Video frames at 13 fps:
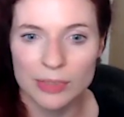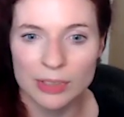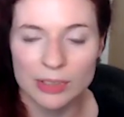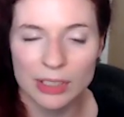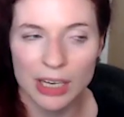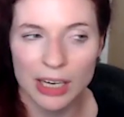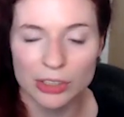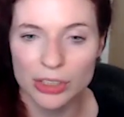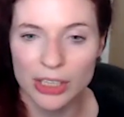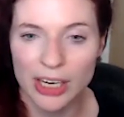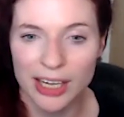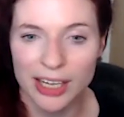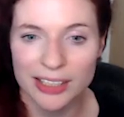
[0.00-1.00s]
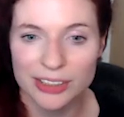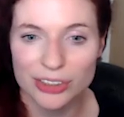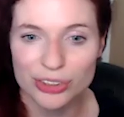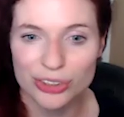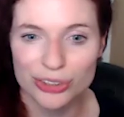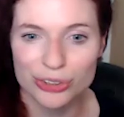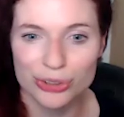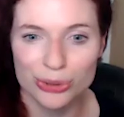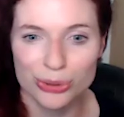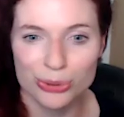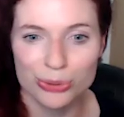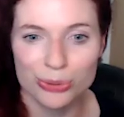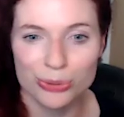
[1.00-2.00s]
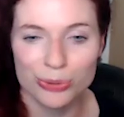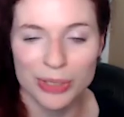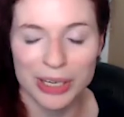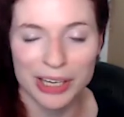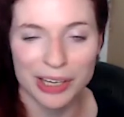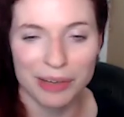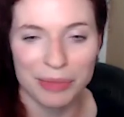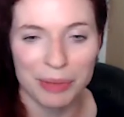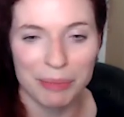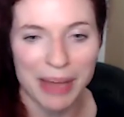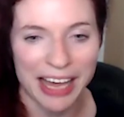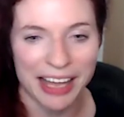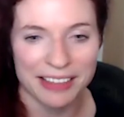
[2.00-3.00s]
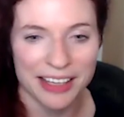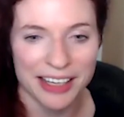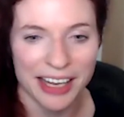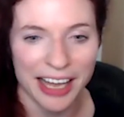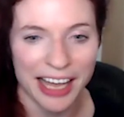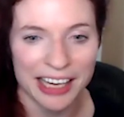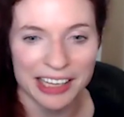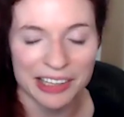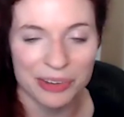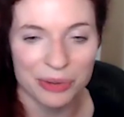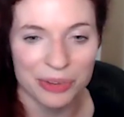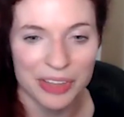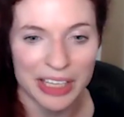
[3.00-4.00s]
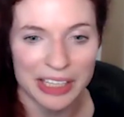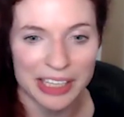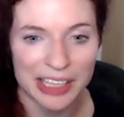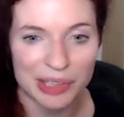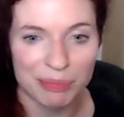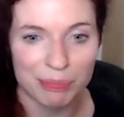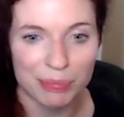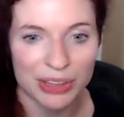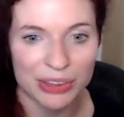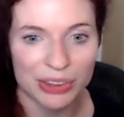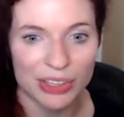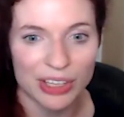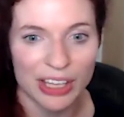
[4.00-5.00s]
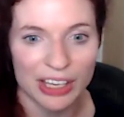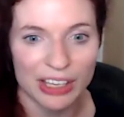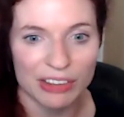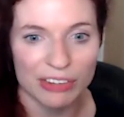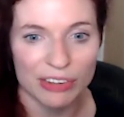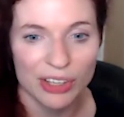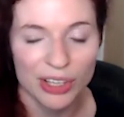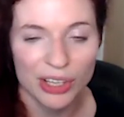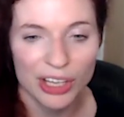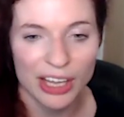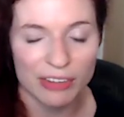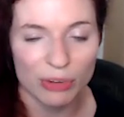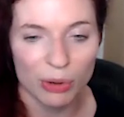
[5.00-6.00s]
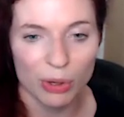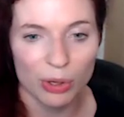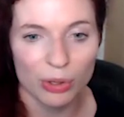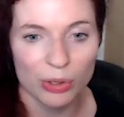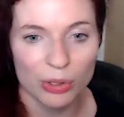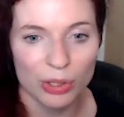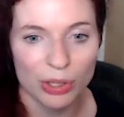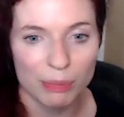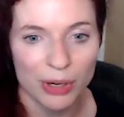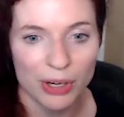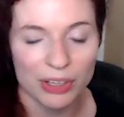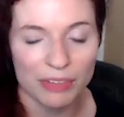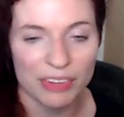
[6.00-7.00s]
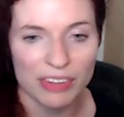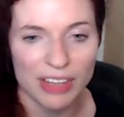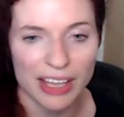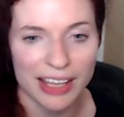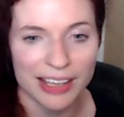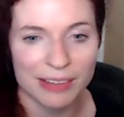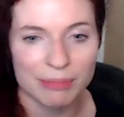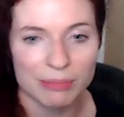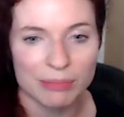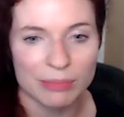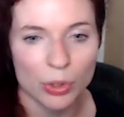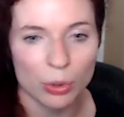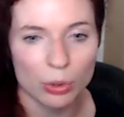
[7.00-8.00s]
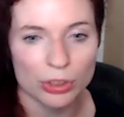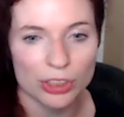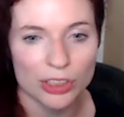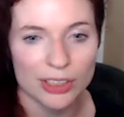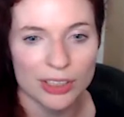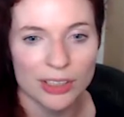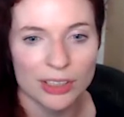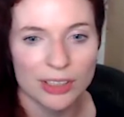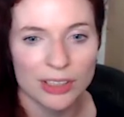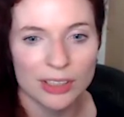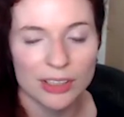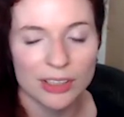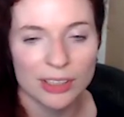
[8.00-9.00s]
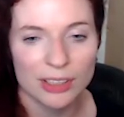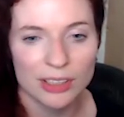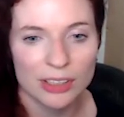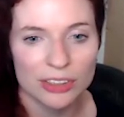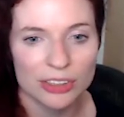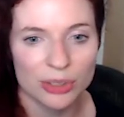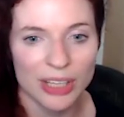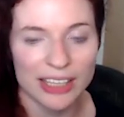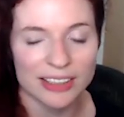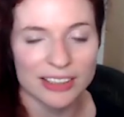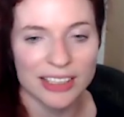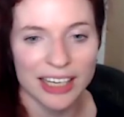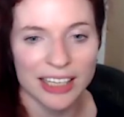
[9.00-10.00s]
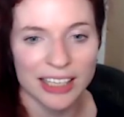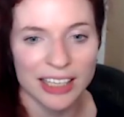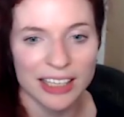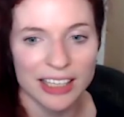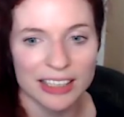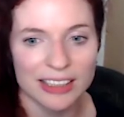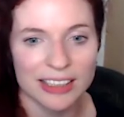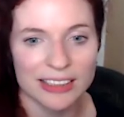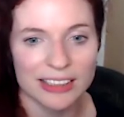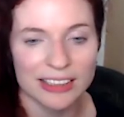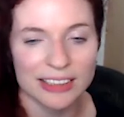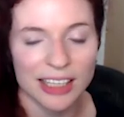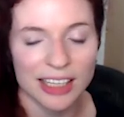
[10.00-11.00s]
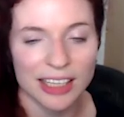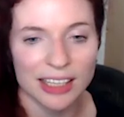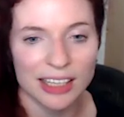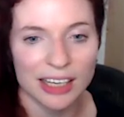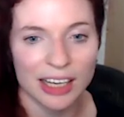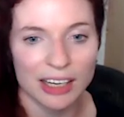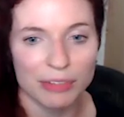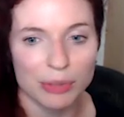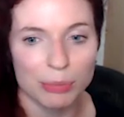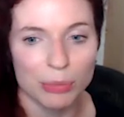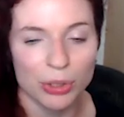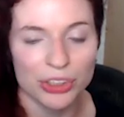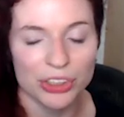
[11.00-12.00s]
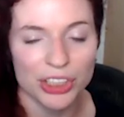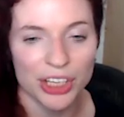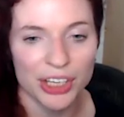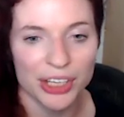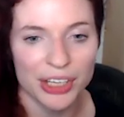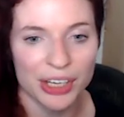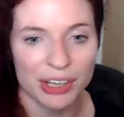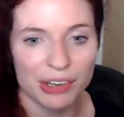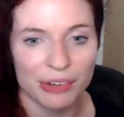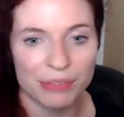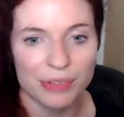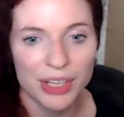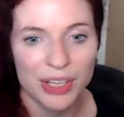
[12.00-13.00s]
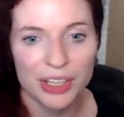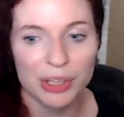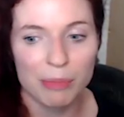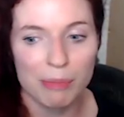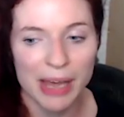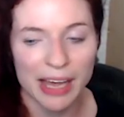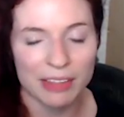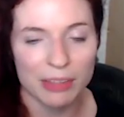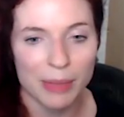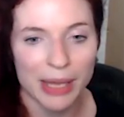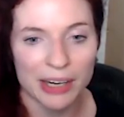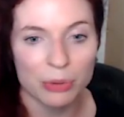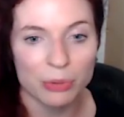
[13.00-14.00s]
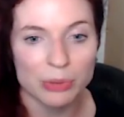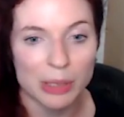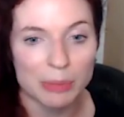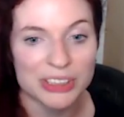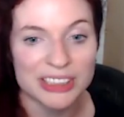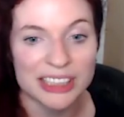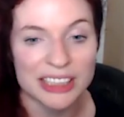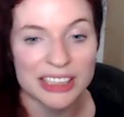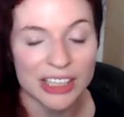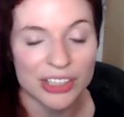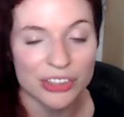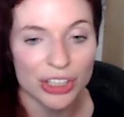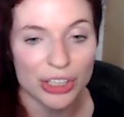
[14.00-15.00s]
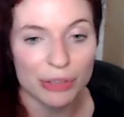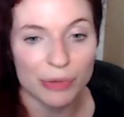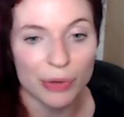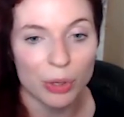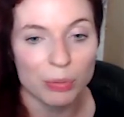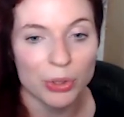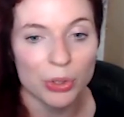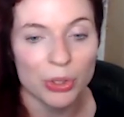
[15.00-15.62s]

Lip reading: contrast to math and analytical thinking, but it's all part of the same culture. So that's the idea that this is like a kind of a merging of the mathematical representation of all poker